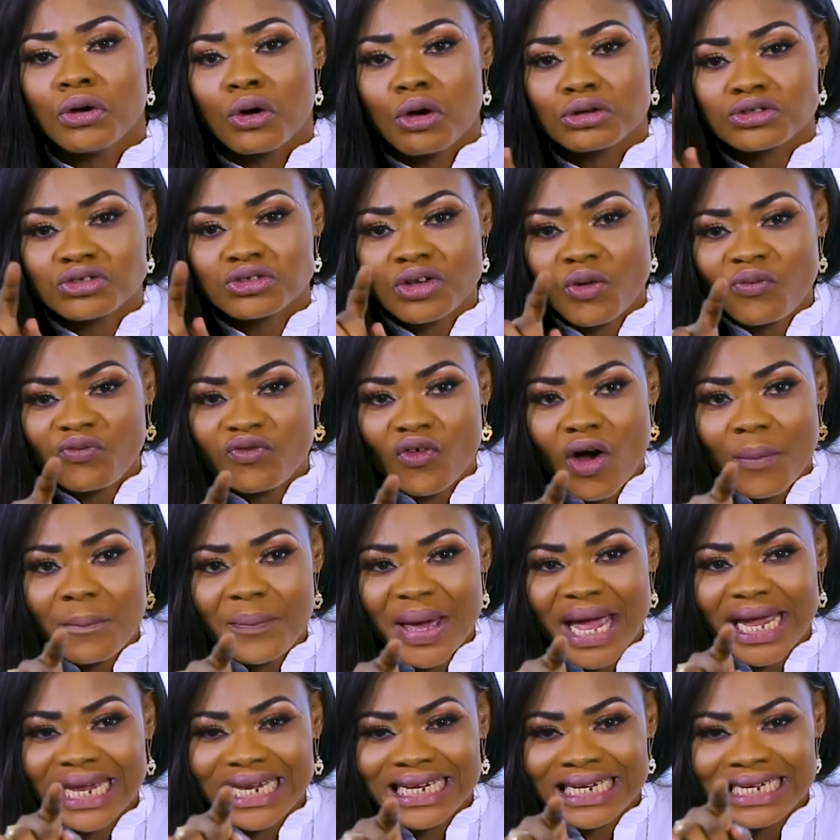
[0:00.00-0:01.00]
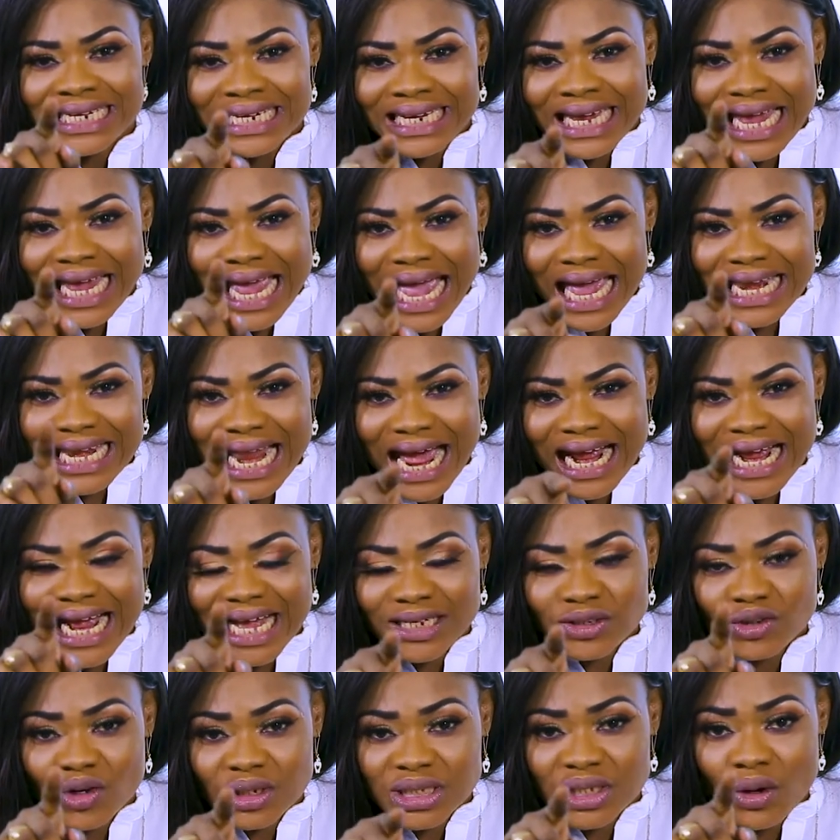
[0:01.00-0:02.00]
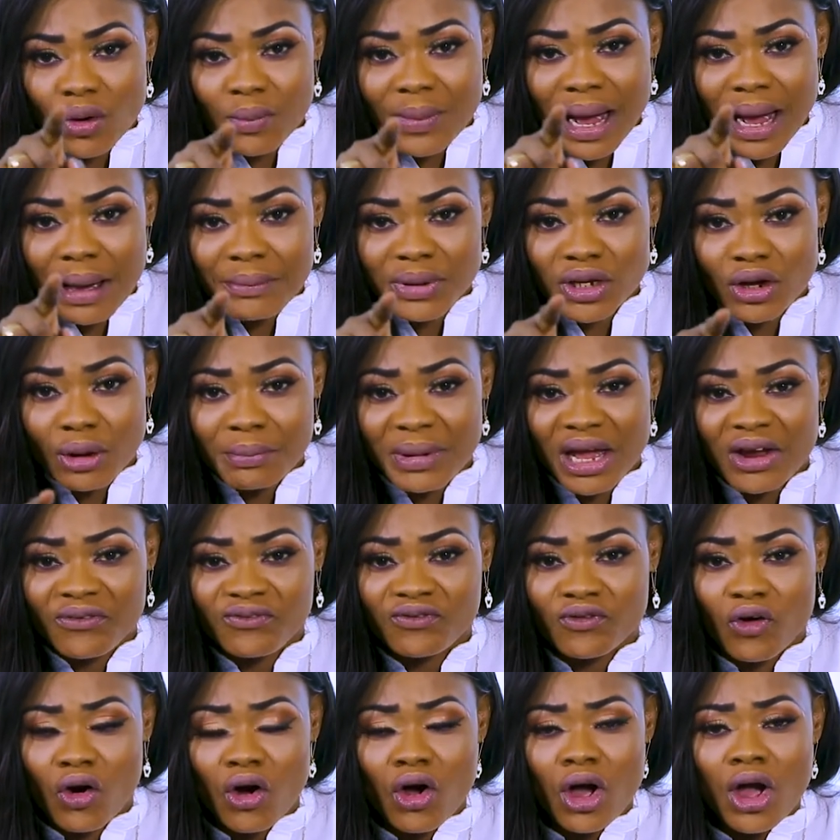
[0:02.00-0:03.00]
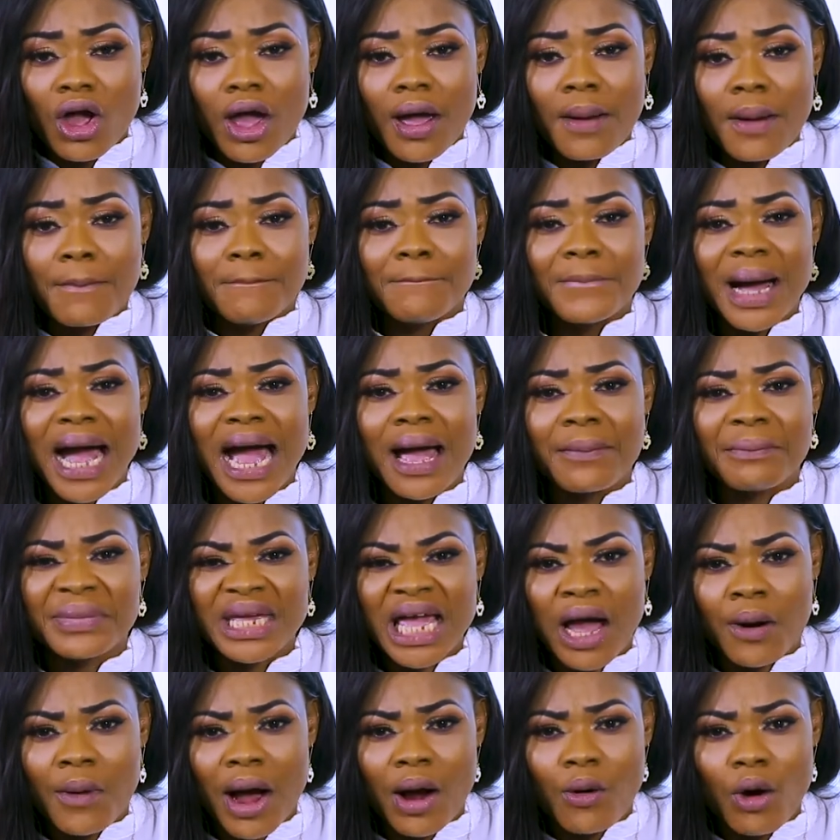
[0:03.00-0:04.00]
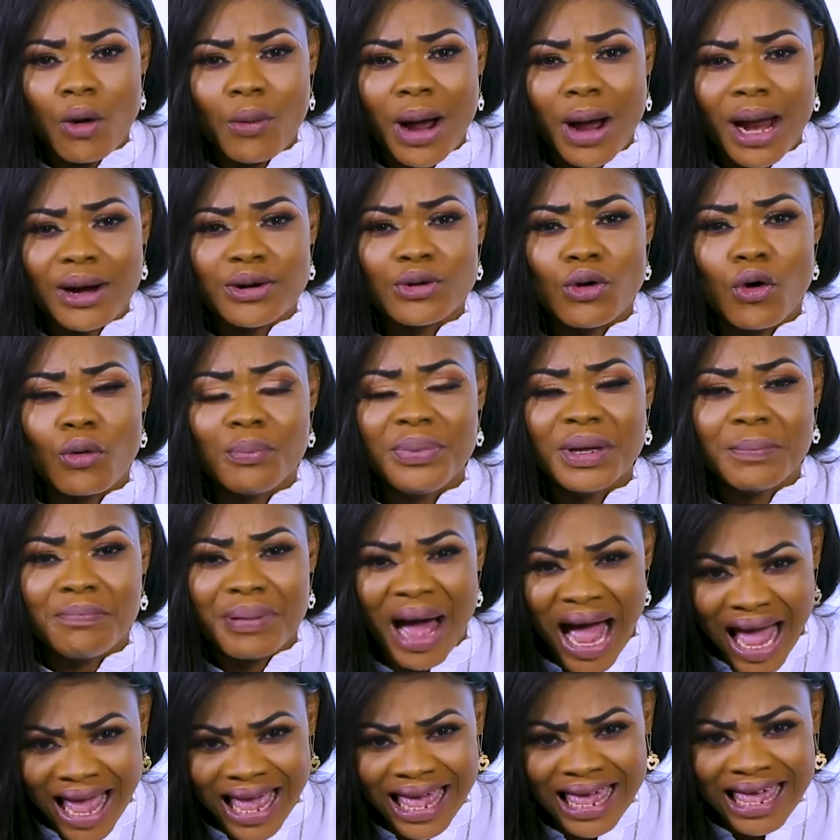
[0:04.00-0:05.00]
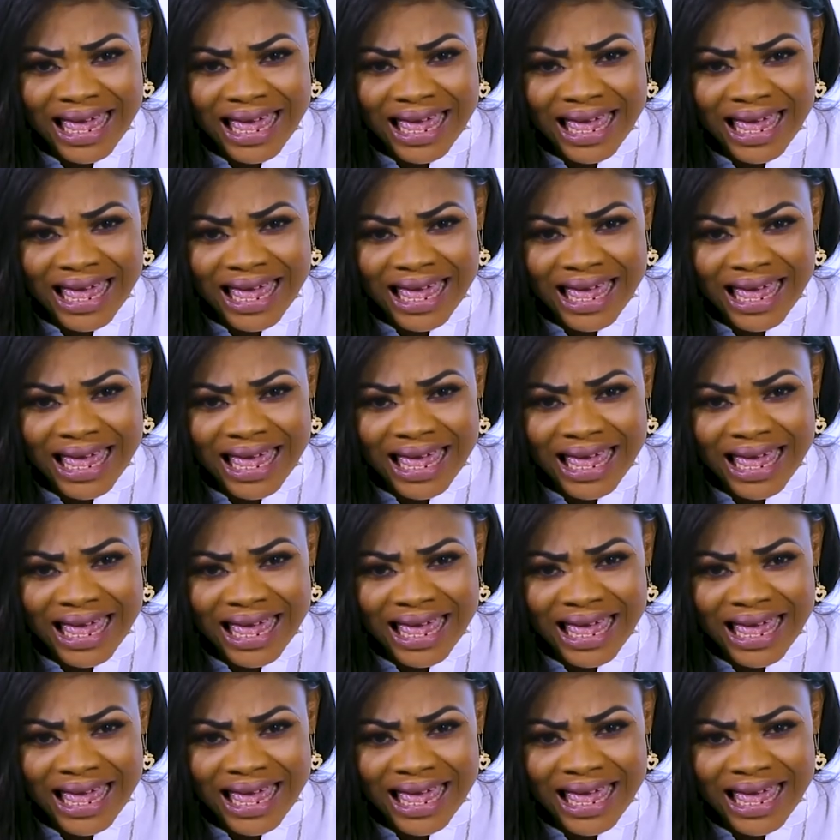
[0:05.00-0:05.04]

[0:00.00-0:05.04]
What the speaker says: Or so for bay. And I catch us all, mammy, your bay for. Mammy, I walk over you, be ba.